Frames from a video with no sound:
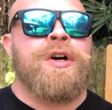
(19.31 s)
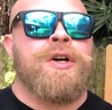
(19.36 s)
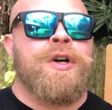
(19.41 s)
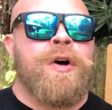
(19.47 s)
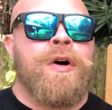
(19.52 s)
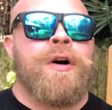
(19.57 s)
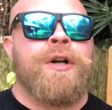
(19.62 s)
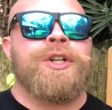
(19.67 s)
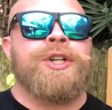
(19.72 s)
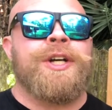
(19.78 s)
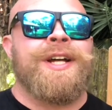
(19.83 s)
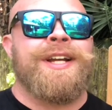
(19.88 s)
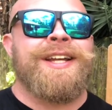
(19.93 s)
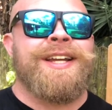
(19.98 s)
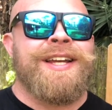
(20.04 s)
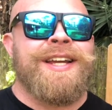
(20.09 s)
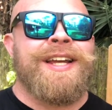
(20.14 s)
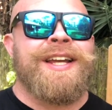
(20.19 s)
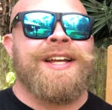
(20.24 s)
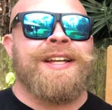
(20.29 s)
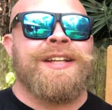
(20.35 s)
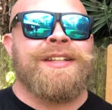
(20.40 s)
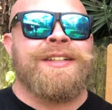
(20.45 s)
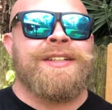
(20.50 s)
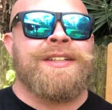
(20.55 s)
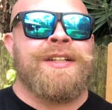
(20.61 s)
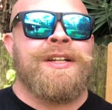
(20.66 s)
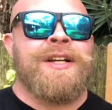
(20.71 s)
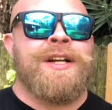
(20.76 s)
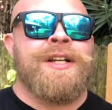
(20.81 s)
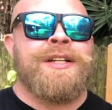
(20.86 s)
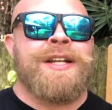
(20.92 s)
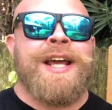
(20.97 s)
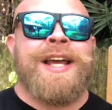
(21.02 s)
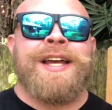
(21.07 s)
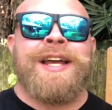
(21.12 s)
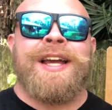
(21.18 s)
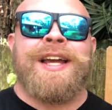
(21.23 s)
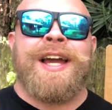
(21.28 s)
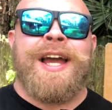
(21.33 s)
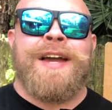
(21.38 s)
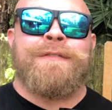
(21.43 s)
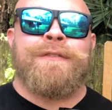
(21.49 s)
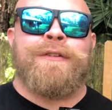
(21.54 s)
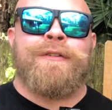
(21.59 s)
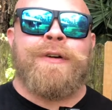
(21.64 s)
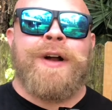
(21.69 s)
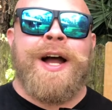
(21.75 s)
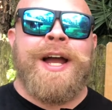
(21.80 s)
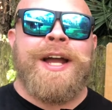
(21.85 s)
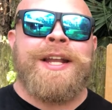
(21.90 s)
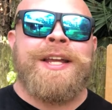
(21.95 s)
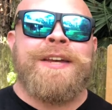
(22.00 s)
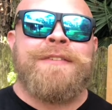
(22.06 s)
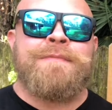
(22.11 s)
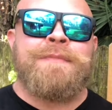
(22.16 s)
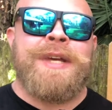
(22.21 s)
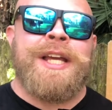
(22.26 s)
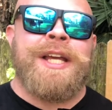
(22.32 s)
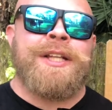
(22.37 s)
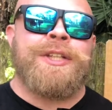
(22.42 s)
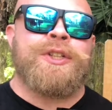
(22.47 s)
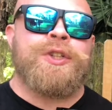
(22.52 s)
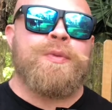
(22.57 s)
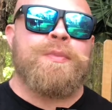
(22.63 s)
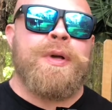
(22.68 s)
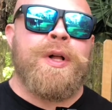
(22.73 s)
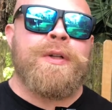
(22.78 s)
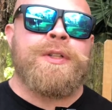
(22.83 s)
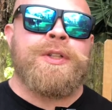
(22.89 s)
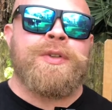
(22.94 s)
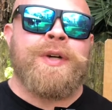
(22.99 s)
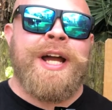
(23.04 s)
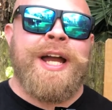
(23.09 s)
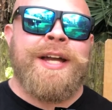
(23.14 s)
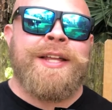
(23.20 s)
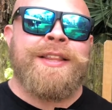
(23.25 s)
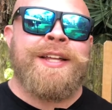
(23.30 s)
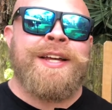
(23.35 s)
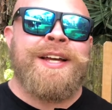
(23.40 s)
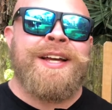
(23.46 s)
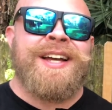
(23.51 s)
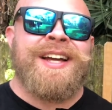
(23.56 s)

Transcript: Conjugate is taking a variety of means to build strength